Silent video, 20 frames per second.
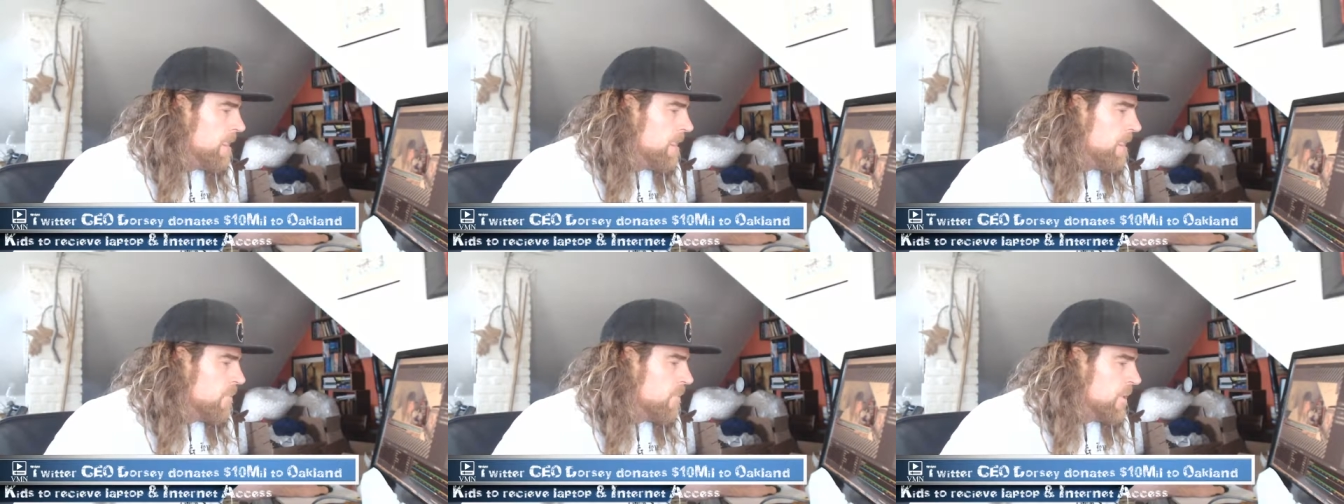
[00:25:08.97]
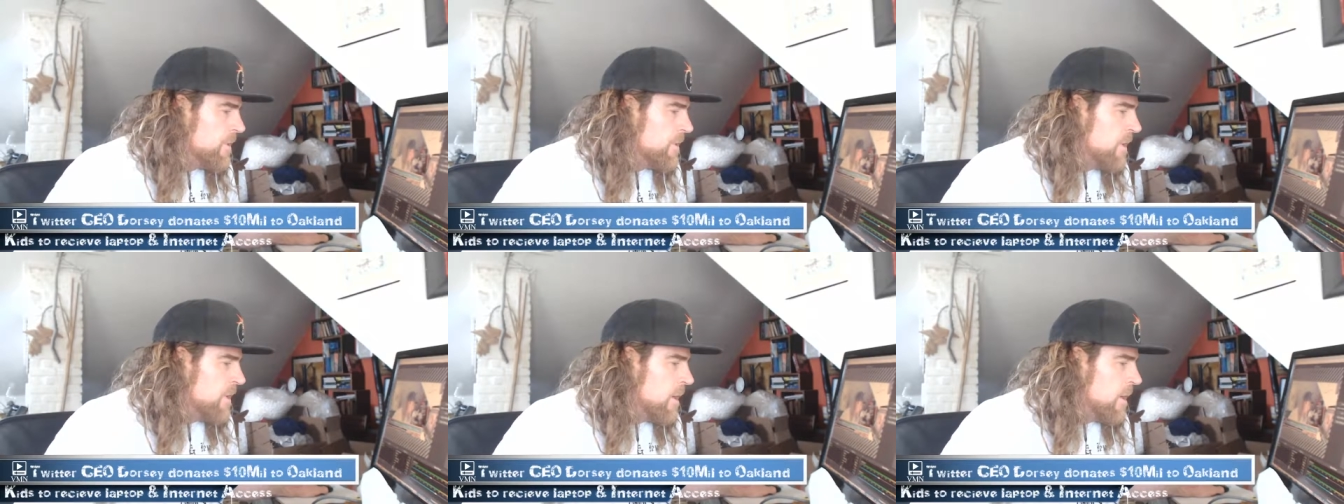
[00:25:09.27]

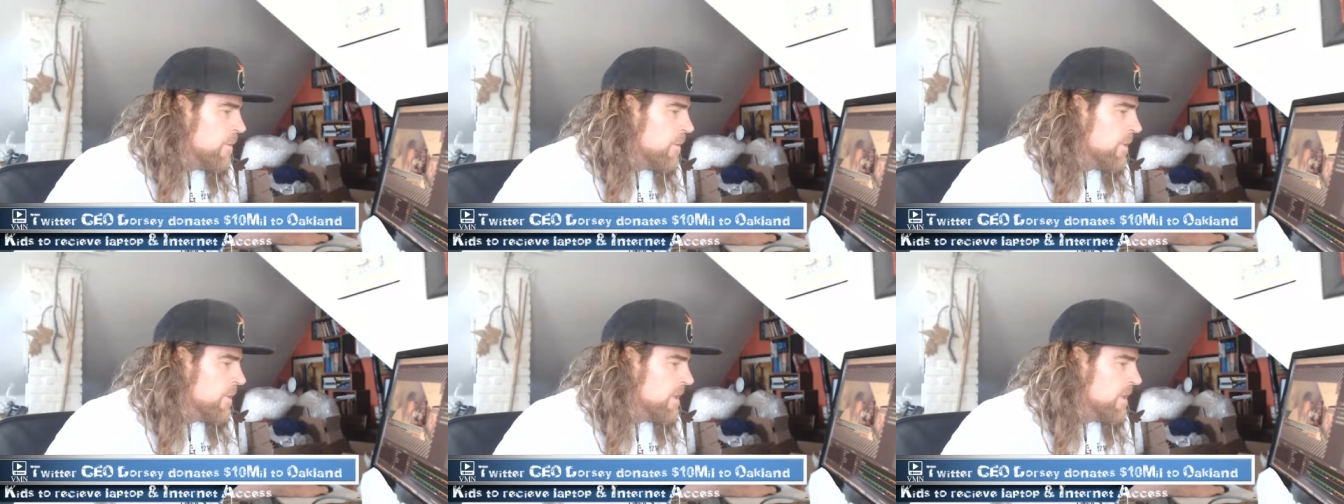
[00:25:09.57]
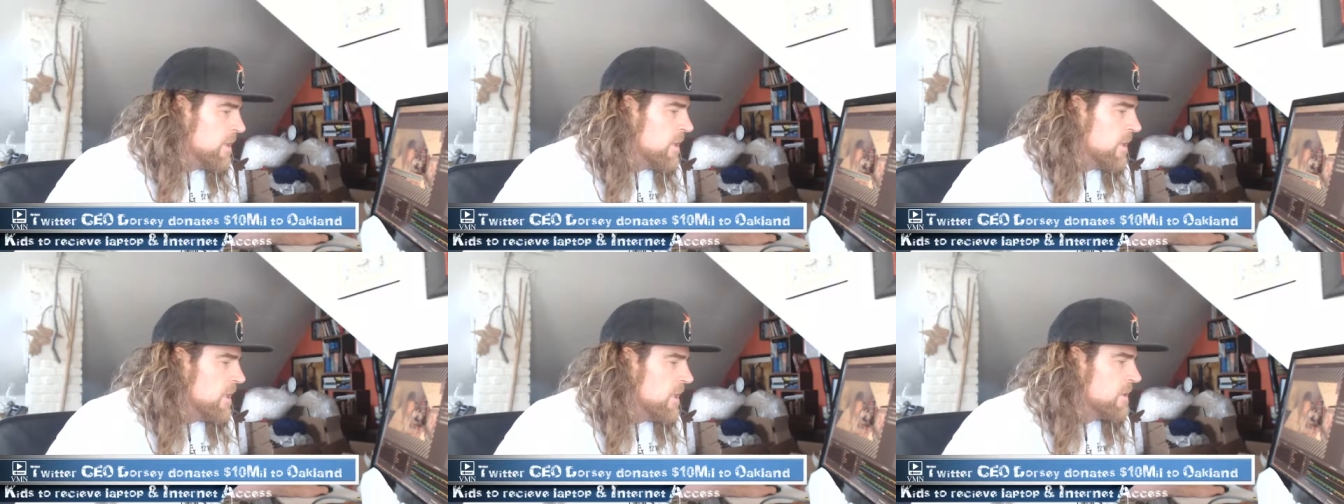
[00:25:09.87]
with uh, with a
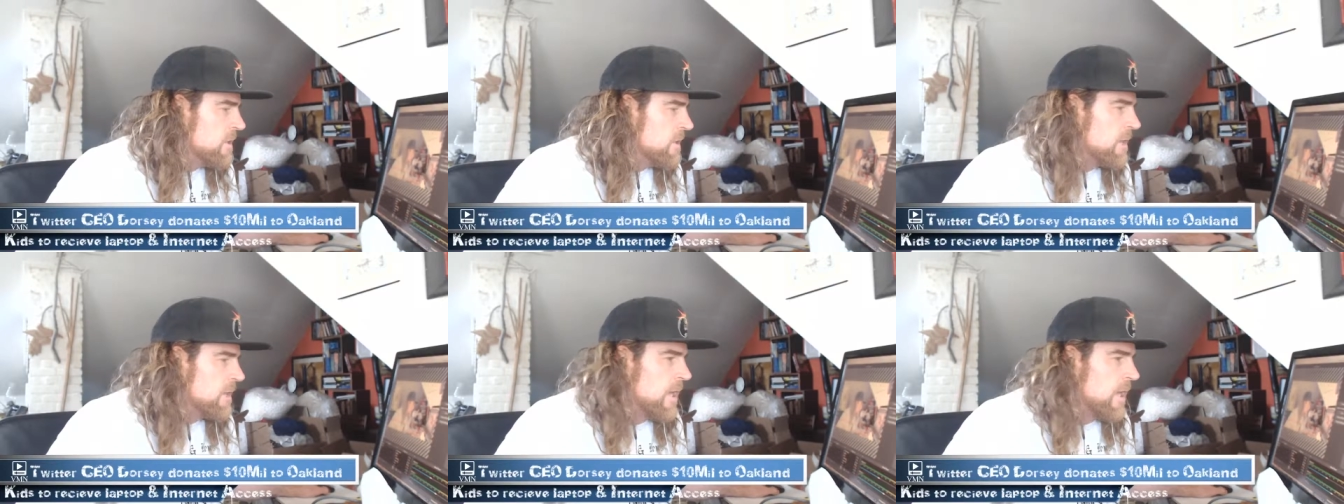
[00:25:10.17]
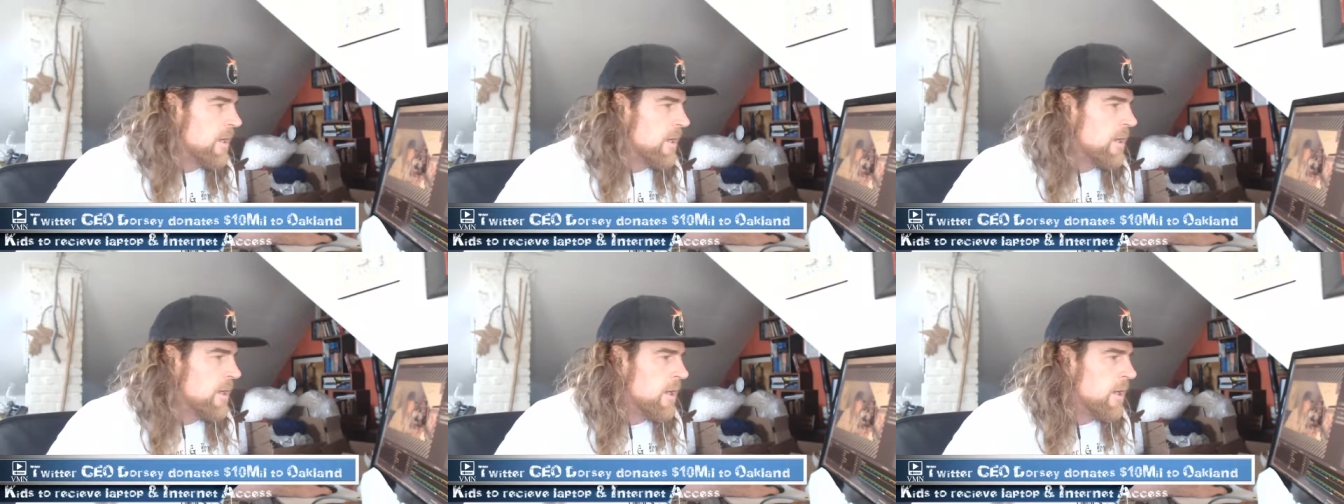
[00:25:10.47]
niece
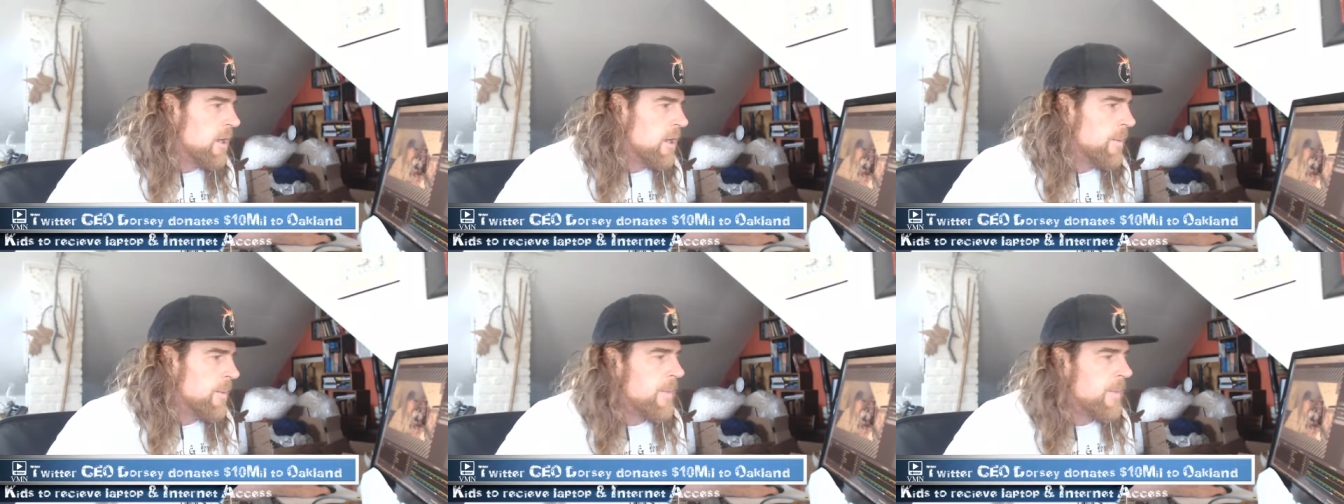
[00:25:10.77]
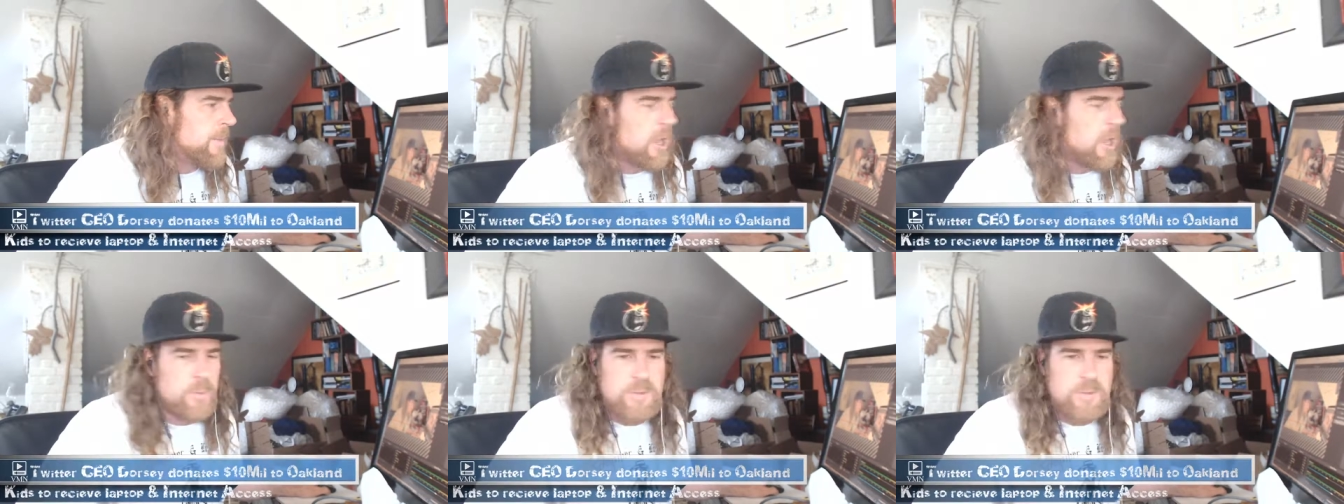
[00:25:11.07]
that um,
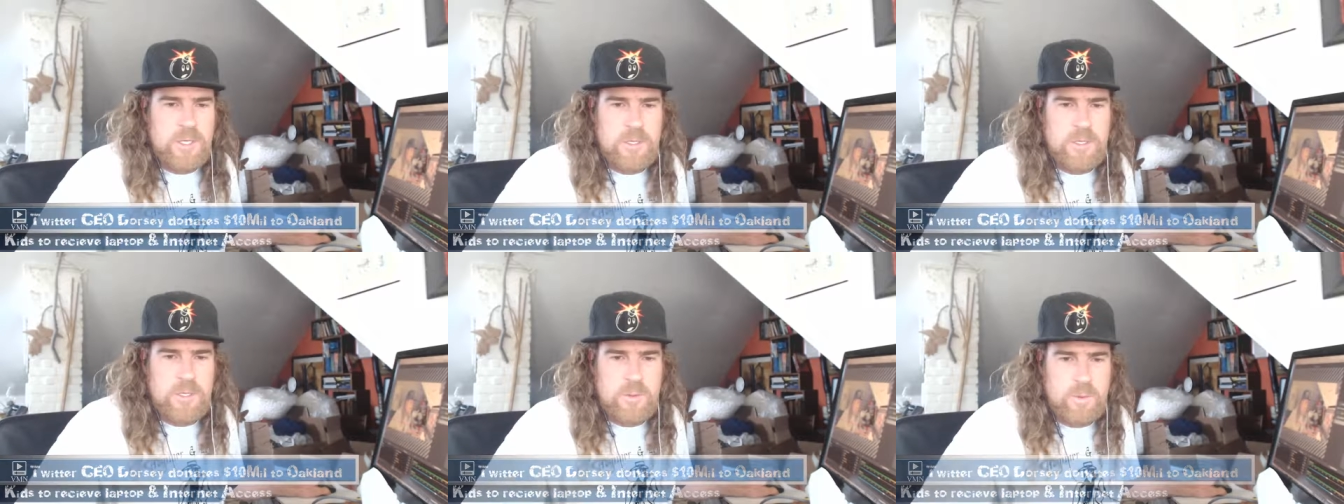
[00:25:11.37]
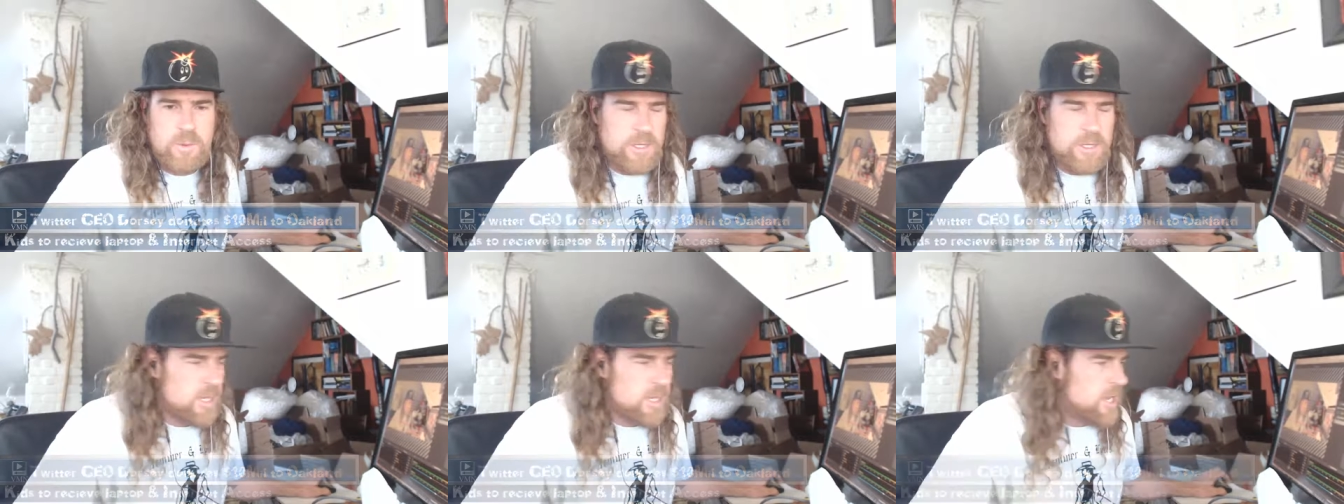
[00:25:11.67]
helps us
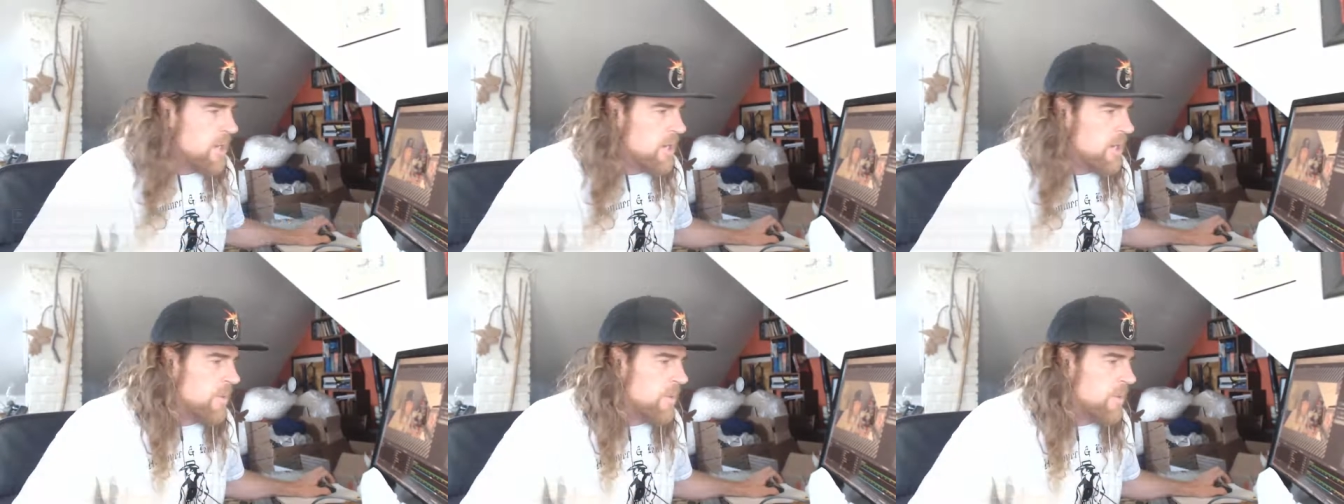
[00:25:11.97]
with the kid.